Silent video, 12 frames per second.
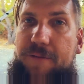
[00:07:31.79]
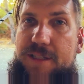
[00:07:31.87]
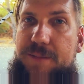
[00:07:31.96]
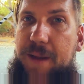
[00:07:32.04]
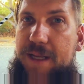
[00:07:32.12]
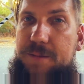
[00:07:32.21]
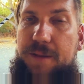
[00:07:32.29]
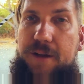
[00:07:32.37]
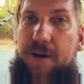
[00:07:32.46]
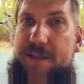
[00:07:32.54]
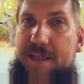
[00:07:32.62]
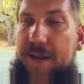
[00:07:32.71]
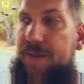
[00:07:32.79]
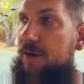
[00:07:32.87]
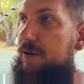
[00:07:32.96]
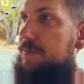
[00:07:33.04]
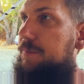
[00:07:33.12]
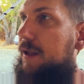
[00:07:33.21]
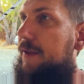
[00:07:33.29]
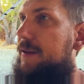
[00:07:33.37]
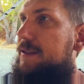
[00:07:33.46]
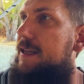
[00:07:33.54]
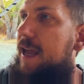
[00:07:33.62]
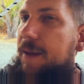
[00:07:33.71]
a space where they go outside and they always play
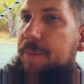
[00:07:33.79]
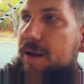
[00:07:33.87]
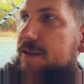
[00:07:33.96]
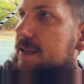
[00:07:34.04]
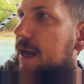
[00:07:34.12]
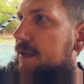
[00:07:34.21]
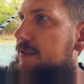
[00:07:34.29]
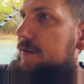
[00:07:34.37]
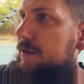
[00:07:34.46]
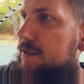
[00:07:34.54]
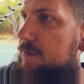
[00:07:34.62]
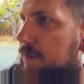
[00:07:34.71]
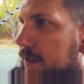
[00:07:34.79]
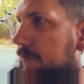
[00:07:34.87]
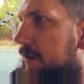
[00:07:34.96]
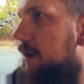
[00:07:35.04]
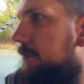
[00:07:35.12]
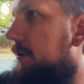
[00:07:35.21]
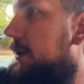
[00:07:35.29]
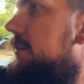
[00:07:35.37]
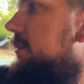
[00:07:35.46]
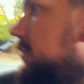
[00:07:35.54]
this game outside. So this is what you end up with.